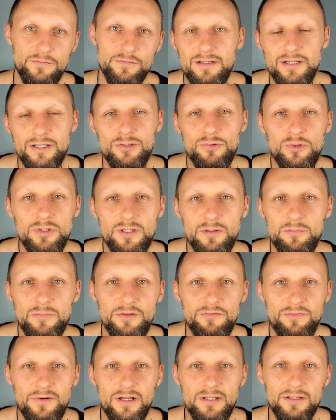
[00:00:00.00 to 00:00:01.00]
It wouldn't be
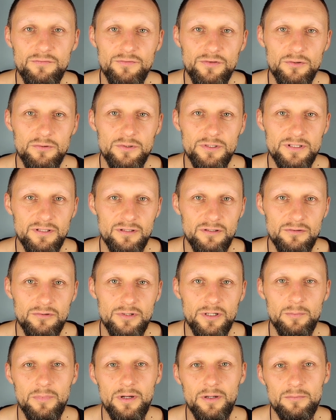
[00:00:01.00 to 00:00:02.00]
fun if you would
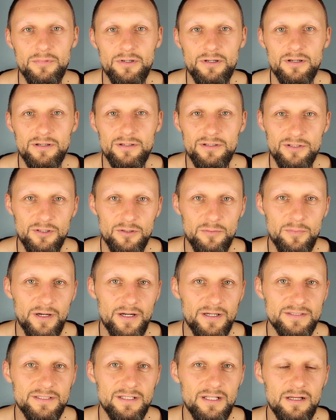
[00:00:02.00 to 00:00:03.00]
remember your
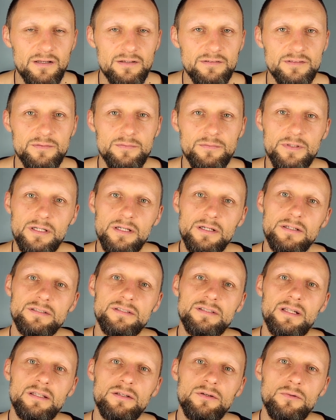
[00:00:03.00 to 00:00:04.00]
past lives because
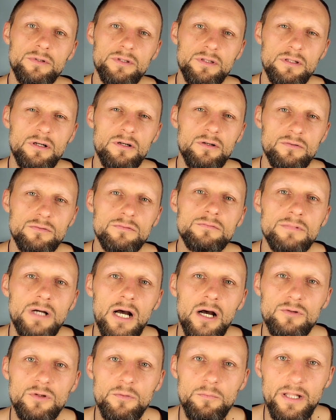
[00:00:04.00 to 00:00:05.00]
then you would know
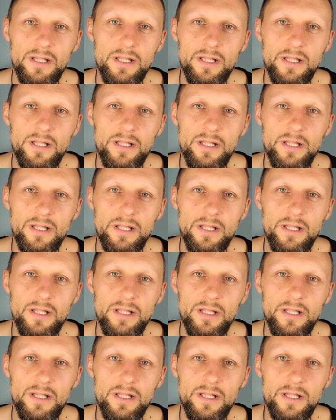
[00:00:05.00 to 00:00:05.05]
how to play